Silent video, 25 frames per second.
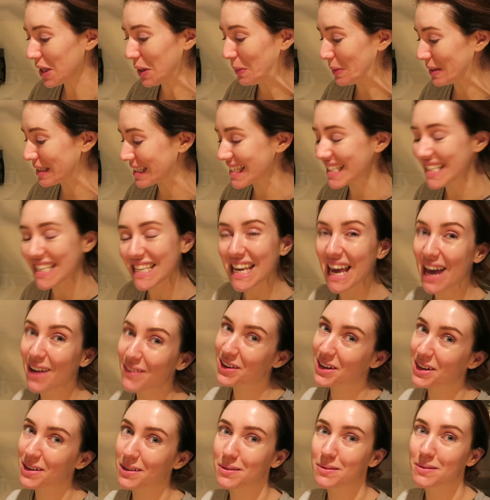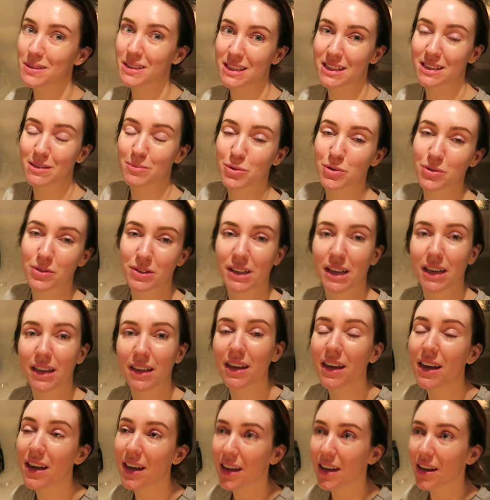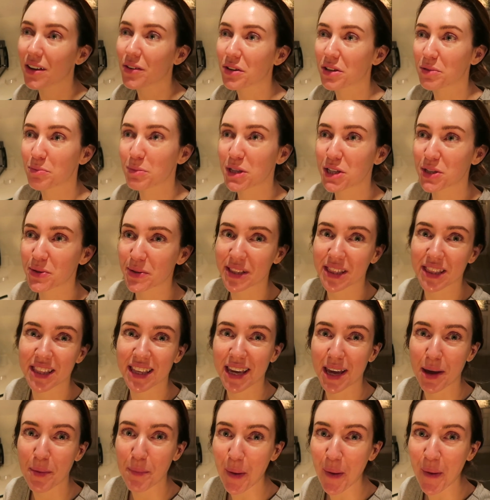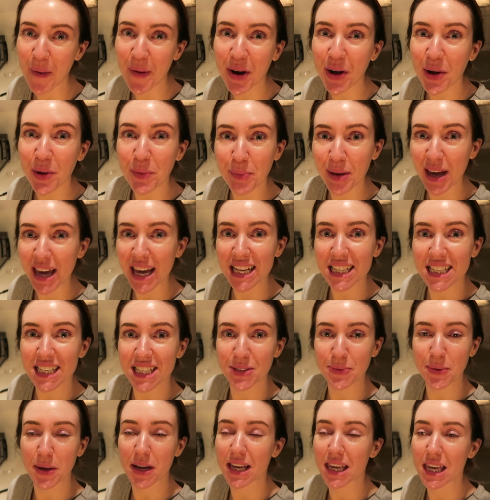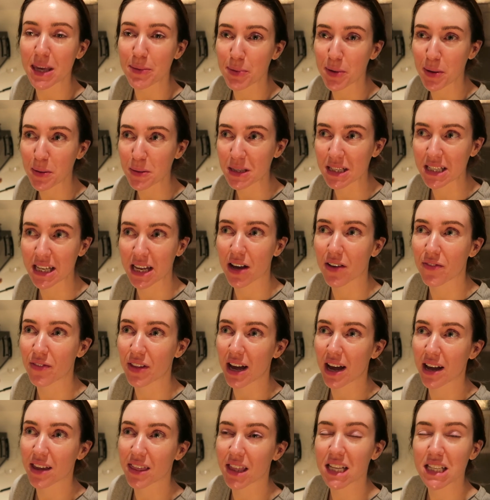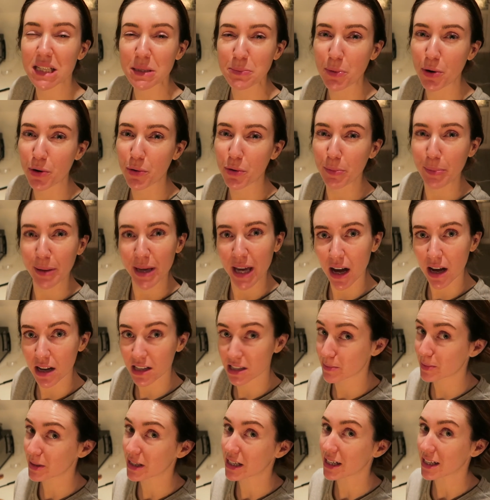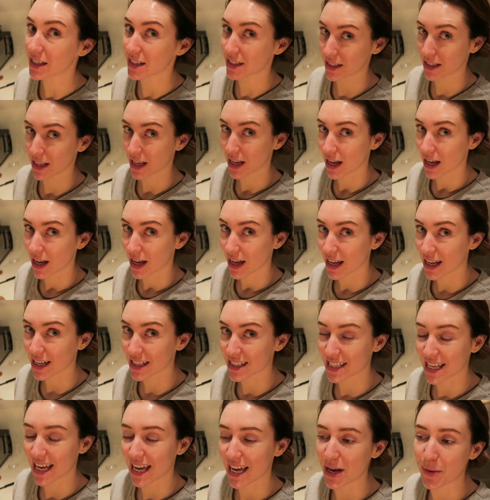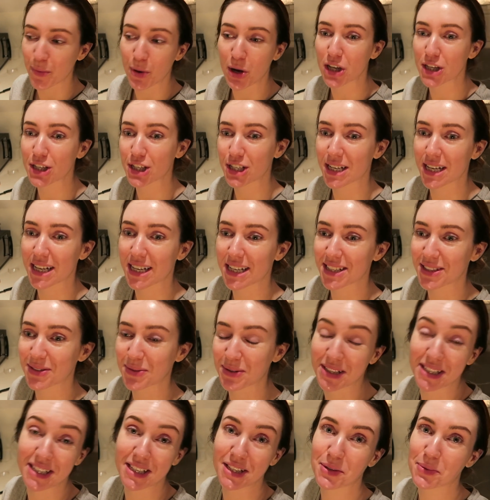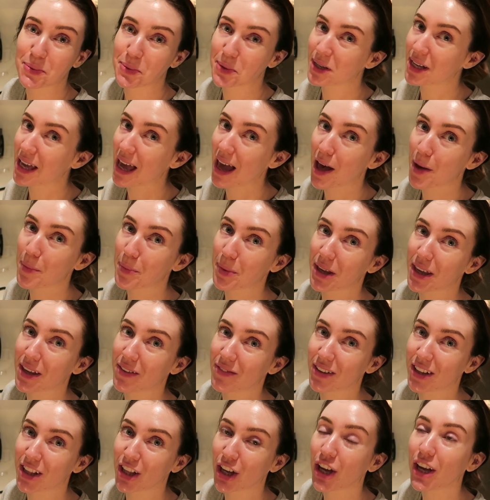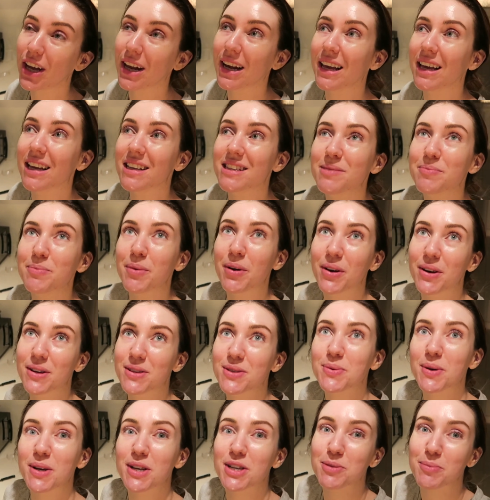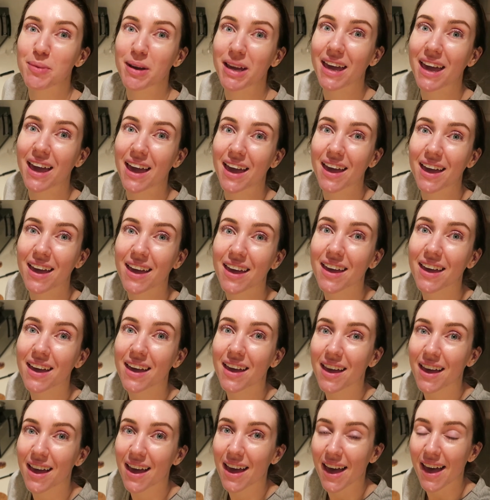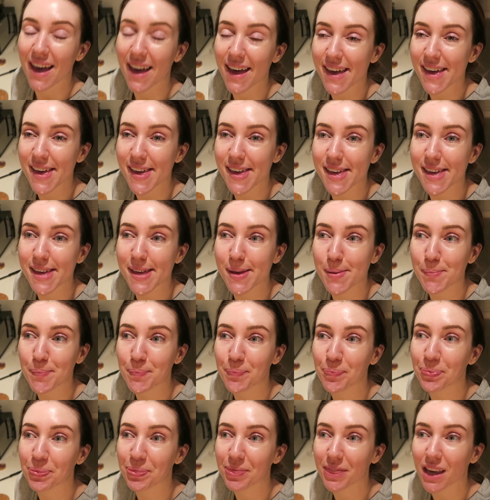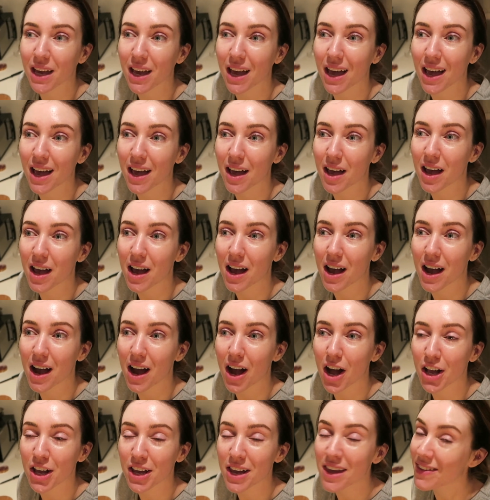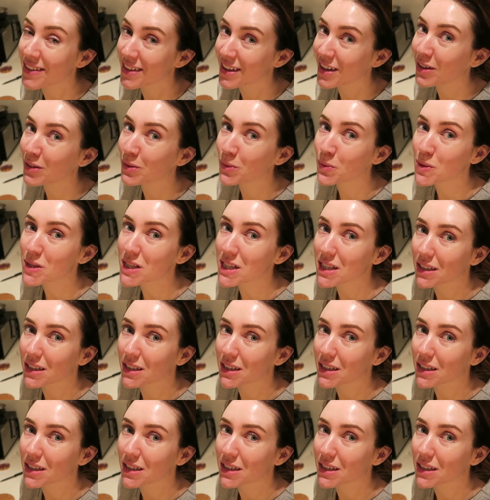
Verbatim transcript: we'll see how it goes in the morning with me doing the miracle bit. So I'll keep you up to date on that. I think tomorrow will be hard because it's a hair wash day, so I need to get up even earlier tomorrow to wash my hair. Um, on another note,